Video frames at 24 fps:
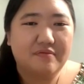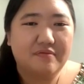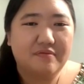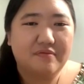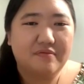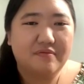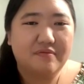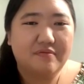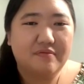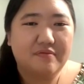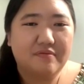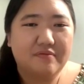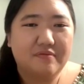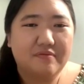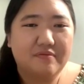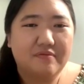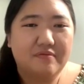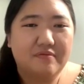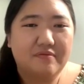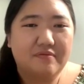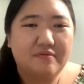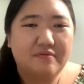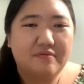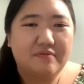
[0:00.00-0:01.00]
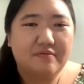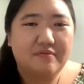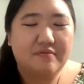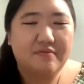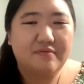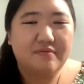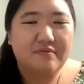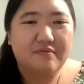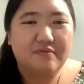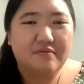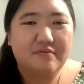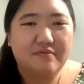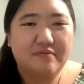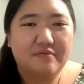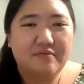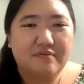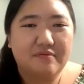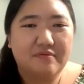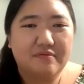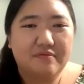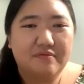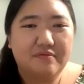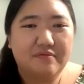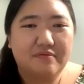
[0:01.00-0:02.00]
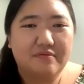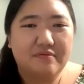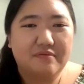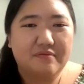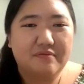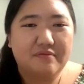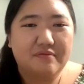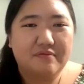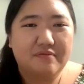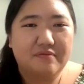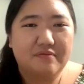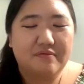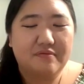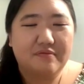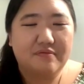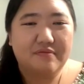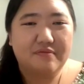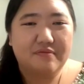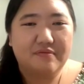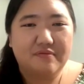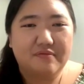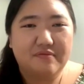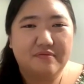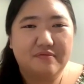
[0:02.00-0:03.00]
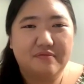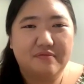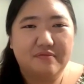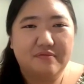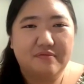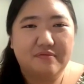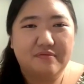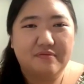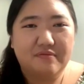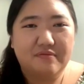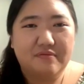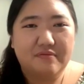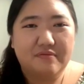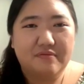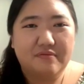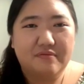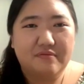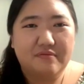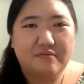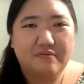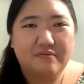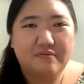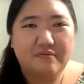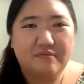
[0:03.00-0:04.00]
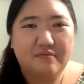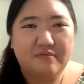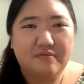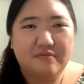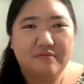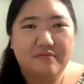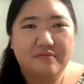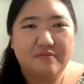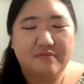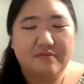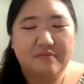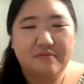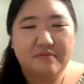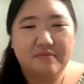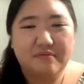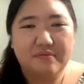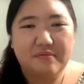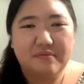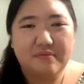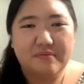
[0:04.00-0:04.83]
(silent)